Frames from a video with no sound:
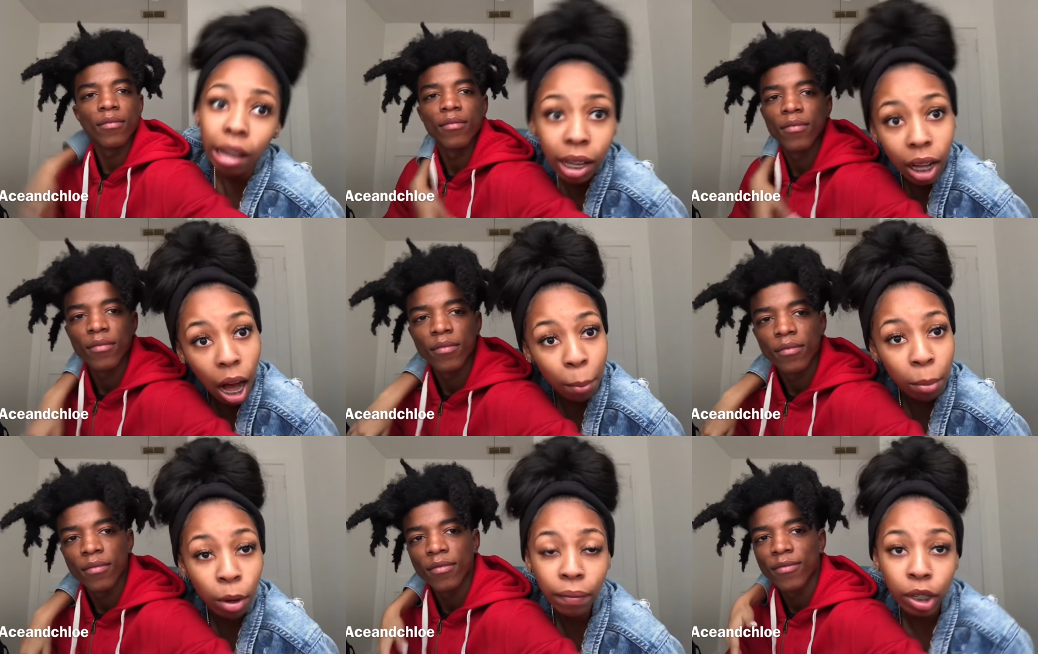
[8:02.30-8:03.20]
Speaker 1: and comment
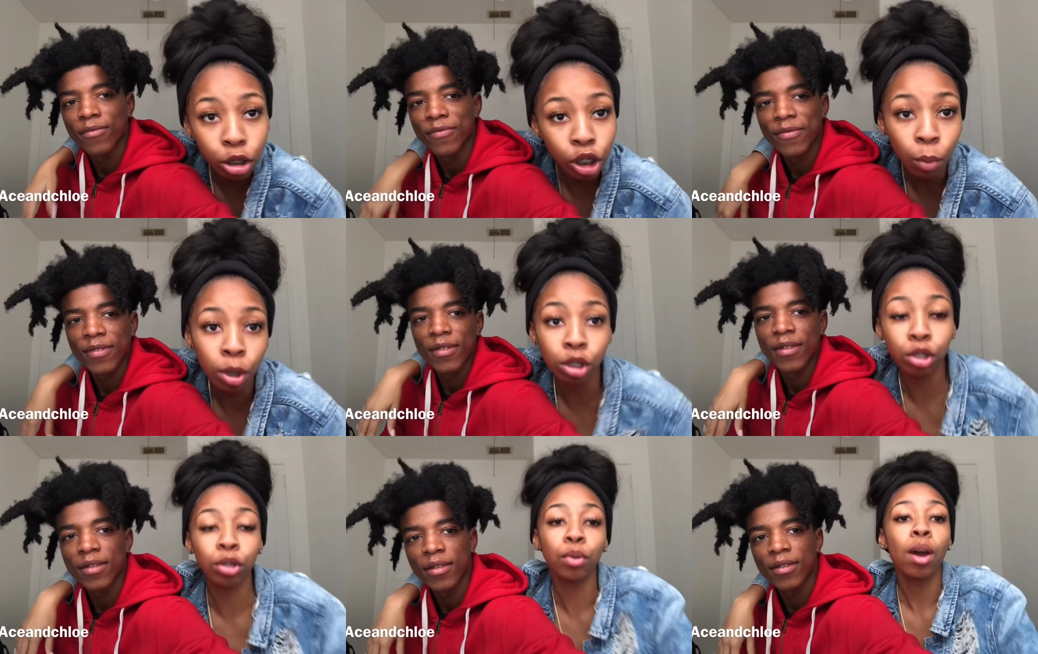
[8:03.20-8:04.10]
more videos y'all want us to
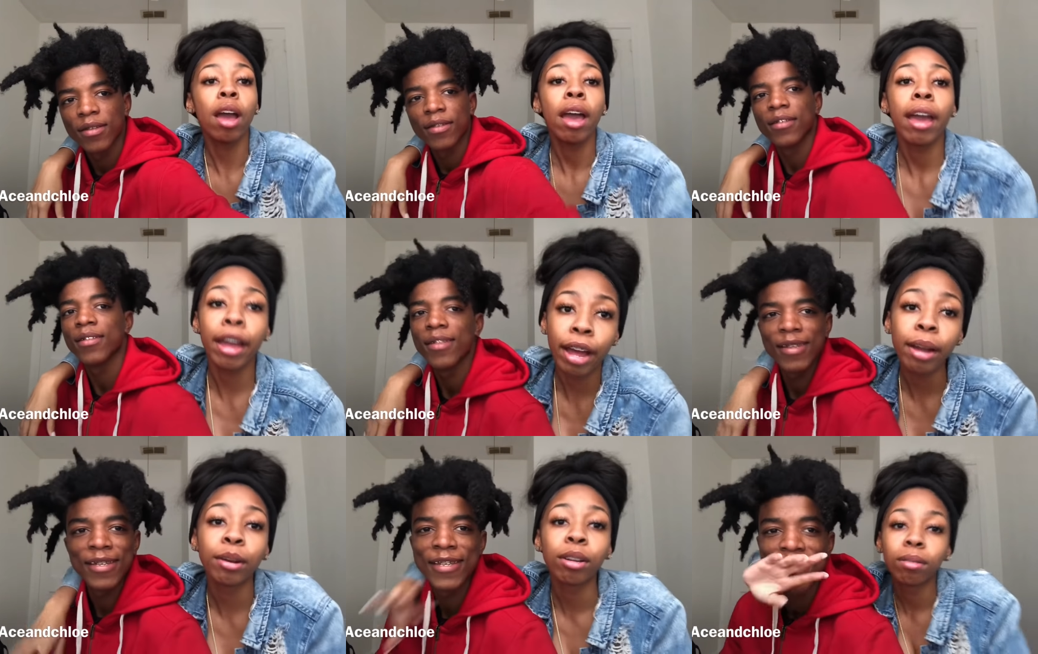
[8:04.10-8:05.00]
do.
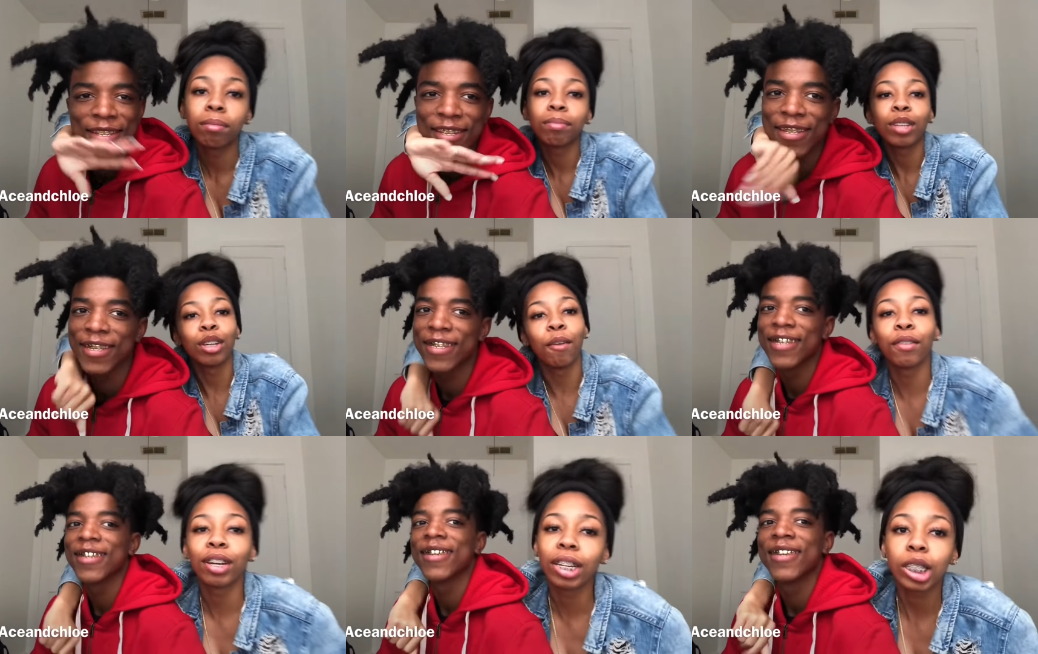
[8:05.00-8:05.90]
And don't
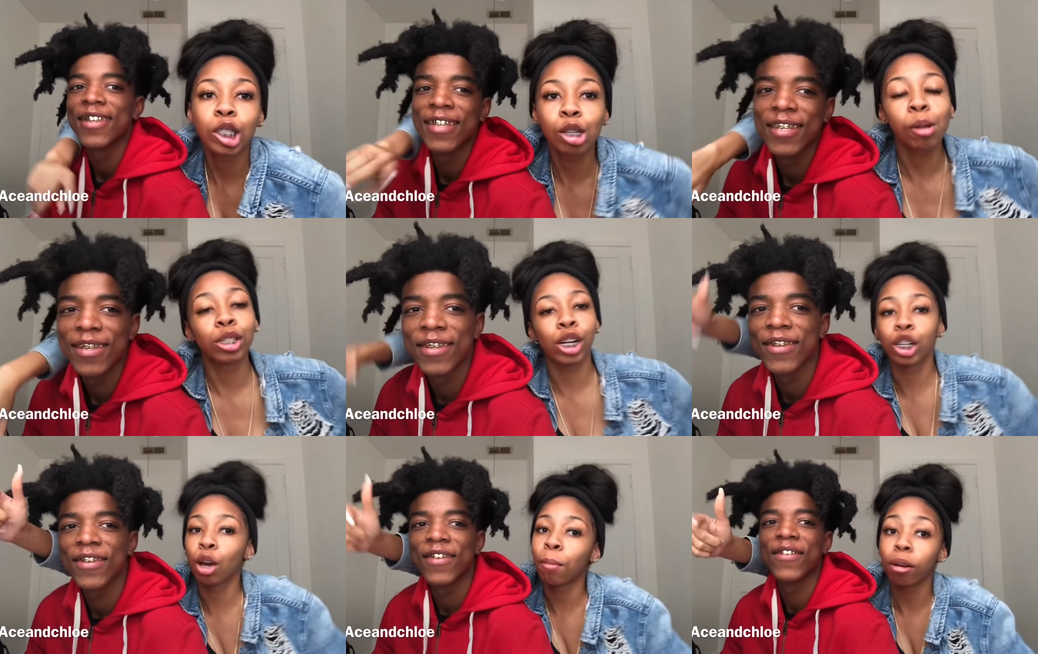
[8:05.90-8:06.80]
forget to
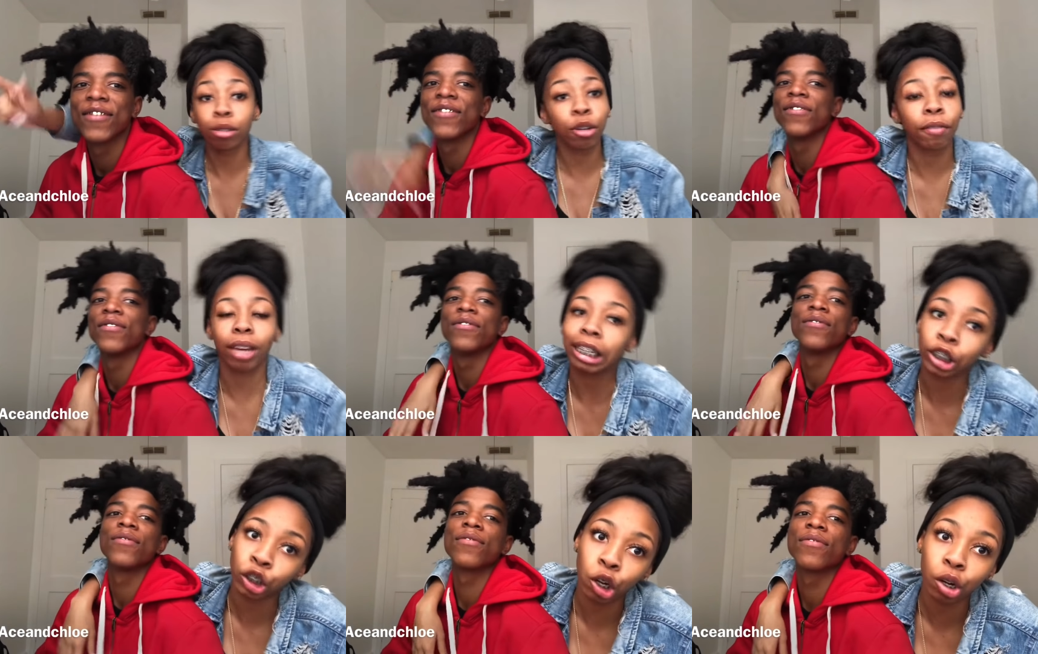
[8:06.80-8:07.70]
turn your post
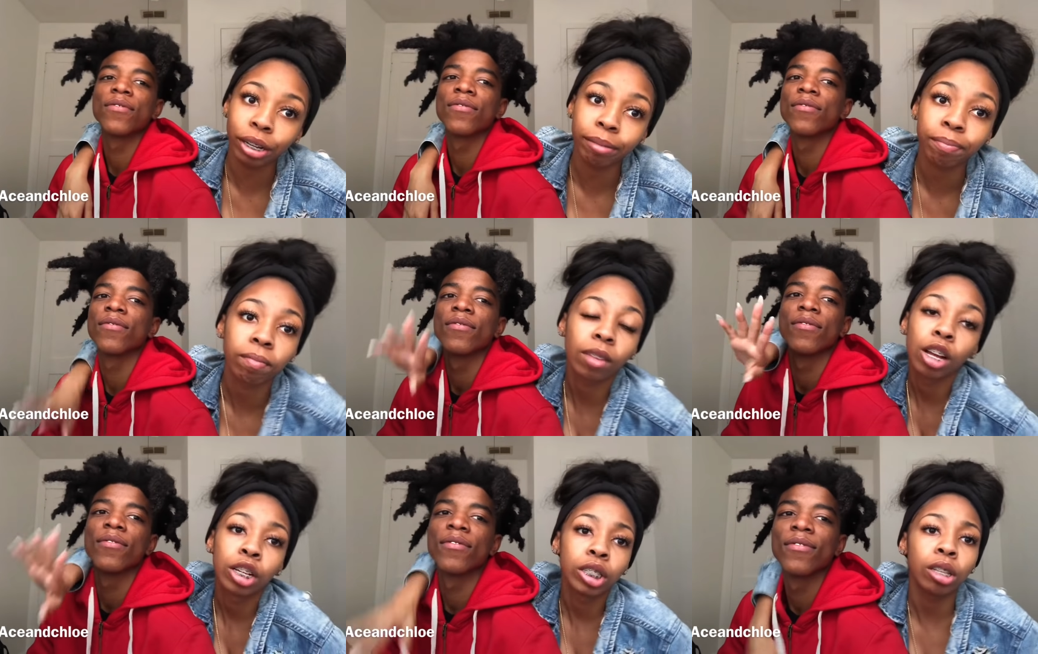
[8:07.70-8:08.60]
notification on
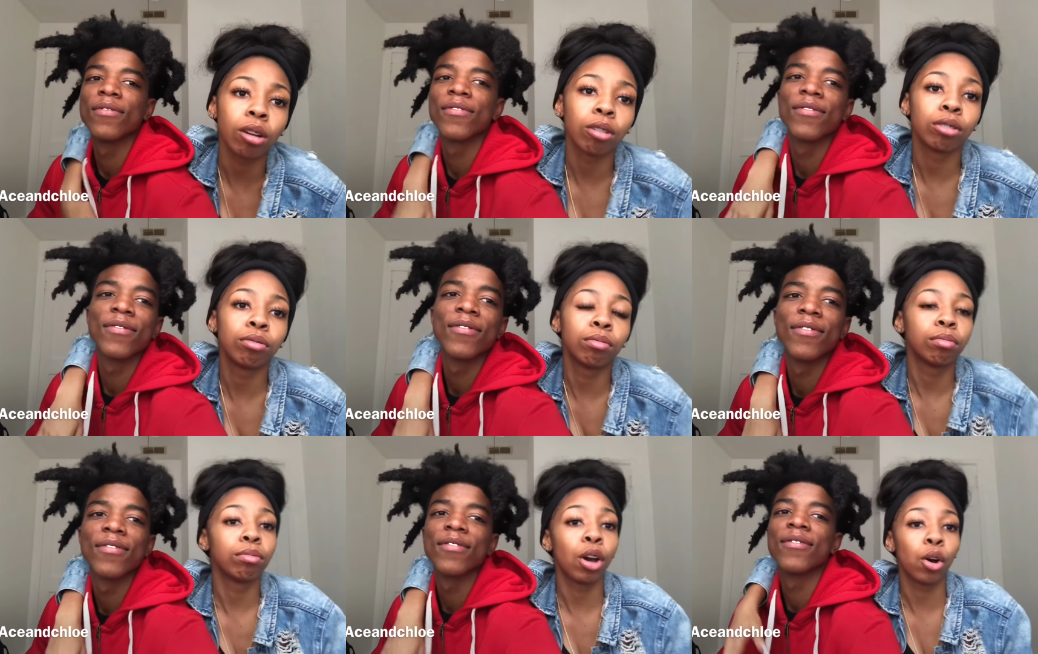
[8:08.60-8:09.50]
so
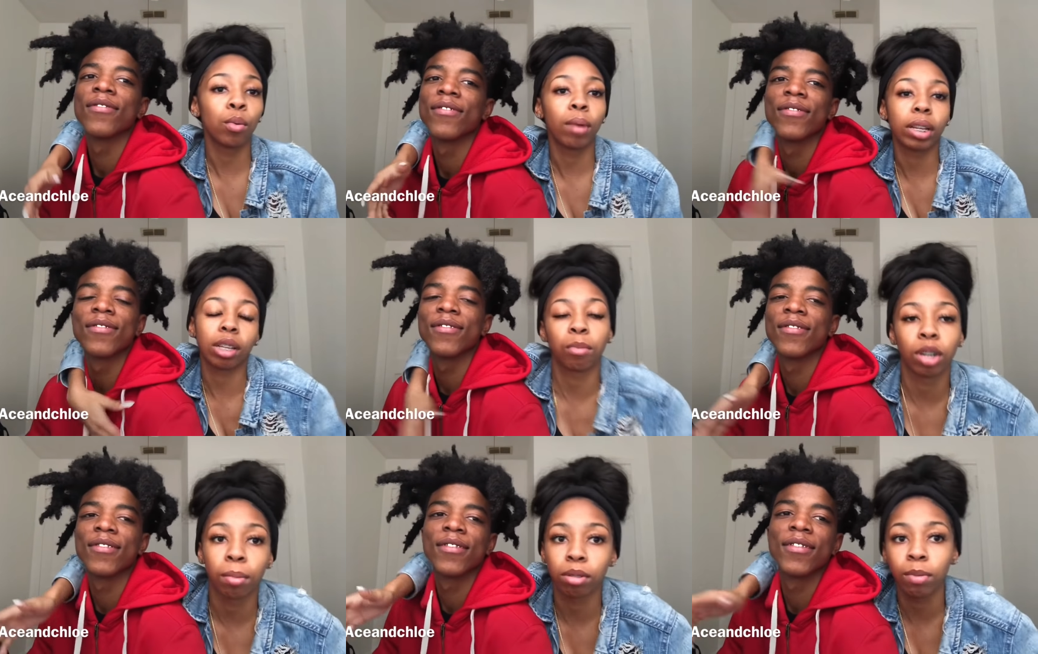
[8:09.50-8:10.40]
you know next time we're
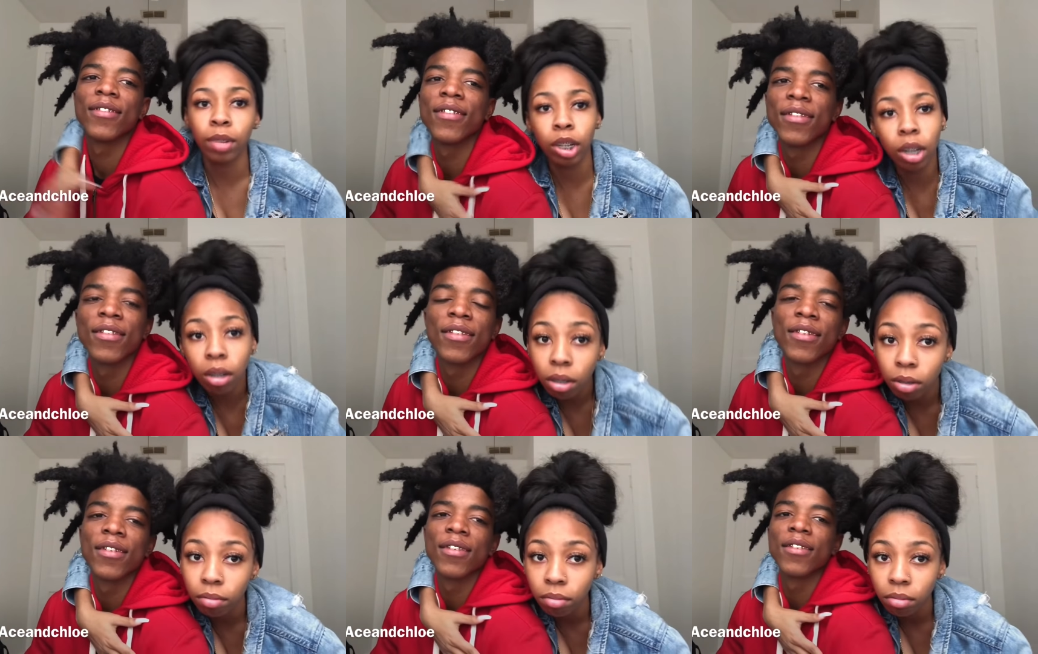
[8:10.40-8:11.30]
gonna post a
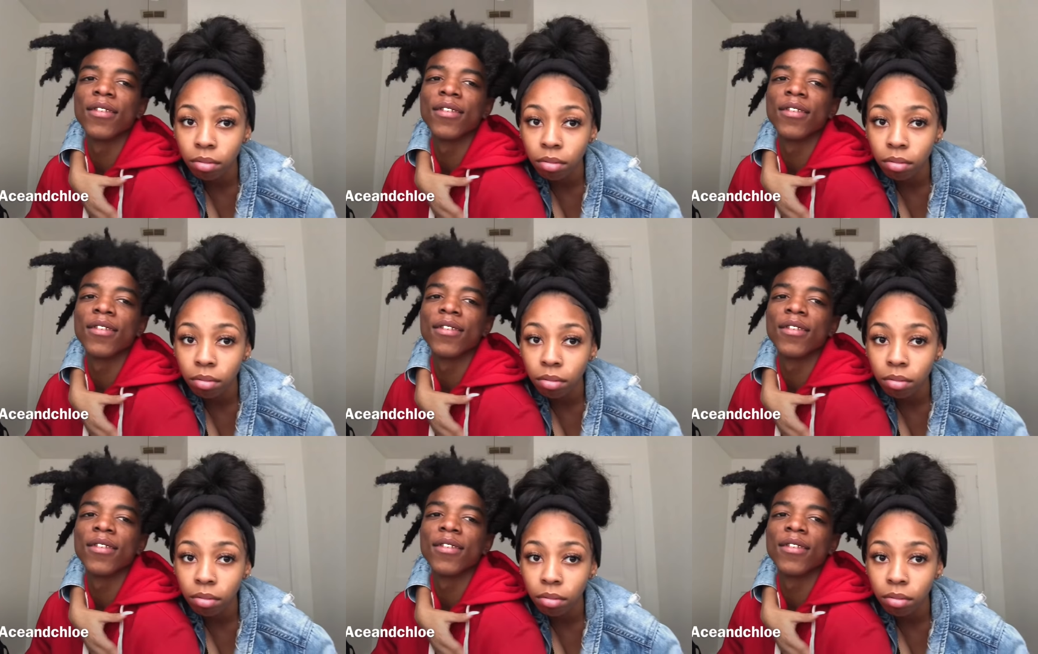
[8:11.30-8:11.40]
video